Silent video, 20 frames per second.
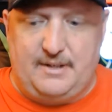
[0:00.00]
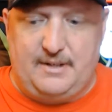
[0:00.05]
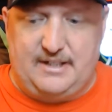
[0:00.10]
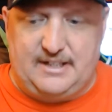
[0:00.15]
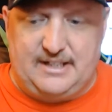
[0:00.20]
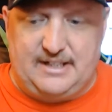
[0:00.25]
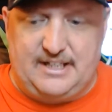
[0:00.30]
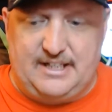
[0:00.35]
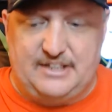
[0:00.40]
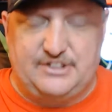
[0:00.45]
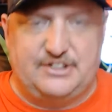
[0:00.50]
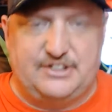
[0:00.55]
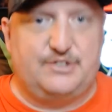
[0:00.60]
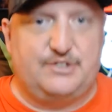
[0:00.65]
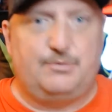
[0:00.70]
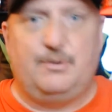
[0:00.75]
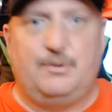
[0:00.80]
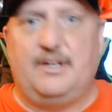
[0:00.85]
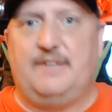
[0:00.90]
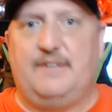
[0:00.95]
collections.
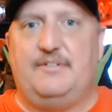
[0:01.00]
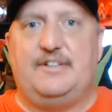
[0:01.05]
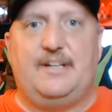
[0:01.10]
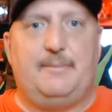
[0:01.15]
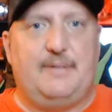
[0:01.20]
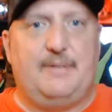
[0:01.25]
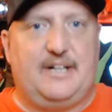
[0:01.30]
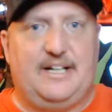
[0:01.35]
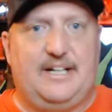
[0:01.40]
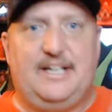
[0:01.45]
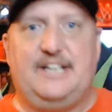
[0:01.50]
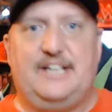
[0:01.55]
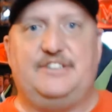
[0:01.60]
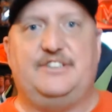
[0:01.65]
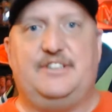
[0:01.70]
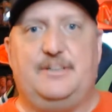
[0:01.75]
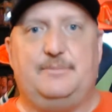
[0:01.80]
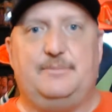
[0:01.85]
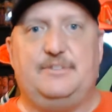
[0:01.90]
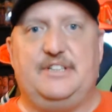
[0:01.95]
Whenever time a
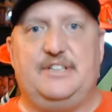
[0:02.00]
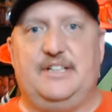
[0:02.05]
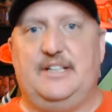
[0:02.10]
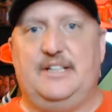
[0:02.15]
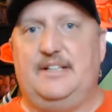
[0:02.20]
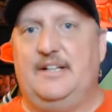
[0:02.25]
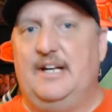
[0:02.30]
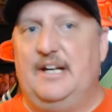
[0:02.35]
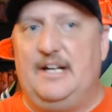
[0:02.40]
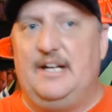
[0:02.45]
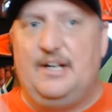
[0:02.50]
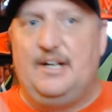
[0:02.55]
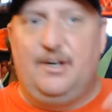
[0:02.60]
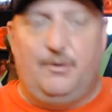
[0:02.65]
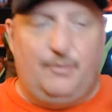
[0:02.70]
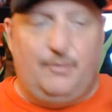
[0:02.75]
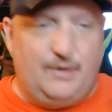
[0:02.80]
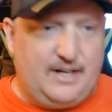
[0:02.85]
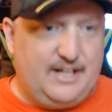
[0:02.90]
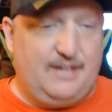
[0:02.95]
collection comes in,
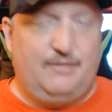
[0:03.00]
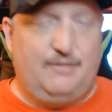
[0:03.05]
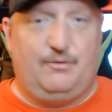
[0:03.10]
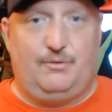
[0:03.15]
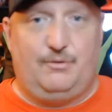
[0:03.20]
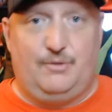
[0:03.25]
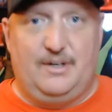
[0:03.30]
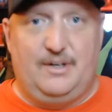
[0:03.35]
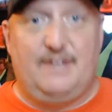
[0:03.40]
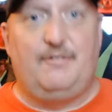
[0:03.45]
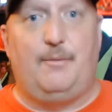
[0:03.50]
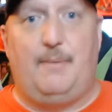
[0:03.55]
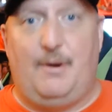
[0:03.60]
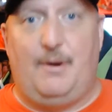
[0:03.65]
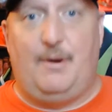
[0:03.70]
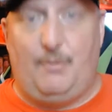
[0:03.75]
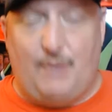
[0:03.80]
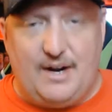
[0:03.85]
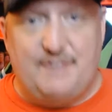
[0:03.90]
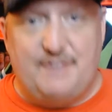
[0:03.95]
when I, whenever
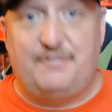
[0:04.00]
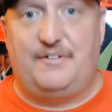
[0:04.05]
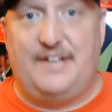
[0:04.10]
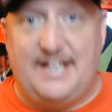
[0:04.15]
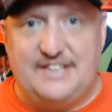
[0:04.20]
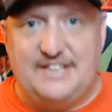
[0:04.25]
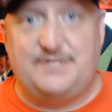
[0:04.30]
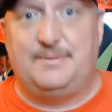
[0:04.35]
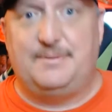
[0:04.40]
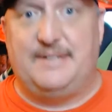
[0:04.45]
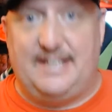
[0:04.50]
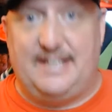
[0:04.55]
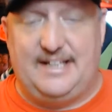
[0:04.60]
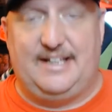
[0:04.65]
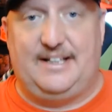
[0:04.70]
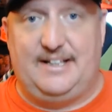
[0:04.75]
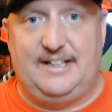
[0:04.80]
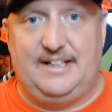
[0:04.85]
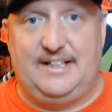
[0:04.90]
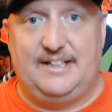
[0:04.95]
my wife lets me get
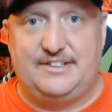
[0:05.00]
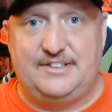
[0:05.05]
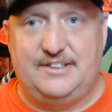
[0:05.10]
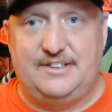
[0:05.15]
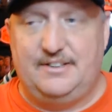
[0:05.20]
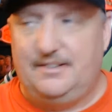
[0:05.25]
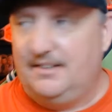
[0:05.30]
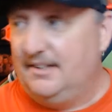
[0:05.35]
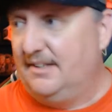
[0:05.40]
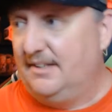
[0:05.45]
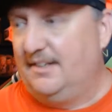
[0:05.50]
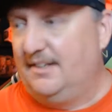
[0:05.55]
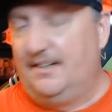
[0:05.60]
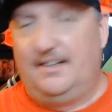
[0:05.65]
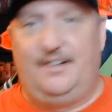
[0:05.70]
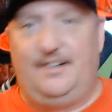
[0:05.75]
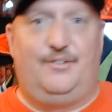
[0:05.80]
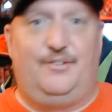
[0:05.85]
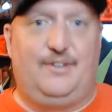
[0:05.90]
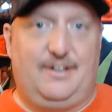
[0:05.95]
a collection,
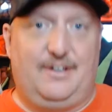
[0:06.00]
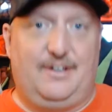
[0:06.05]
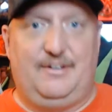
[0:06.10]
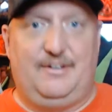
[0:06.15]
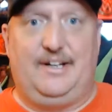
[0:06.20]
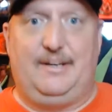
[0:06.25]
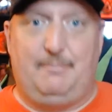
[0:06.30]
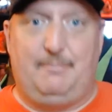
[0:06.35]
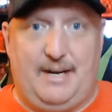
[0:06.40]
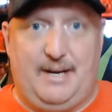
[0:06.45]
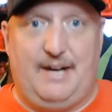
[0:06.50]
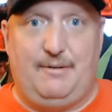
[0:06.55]
whenever I can buy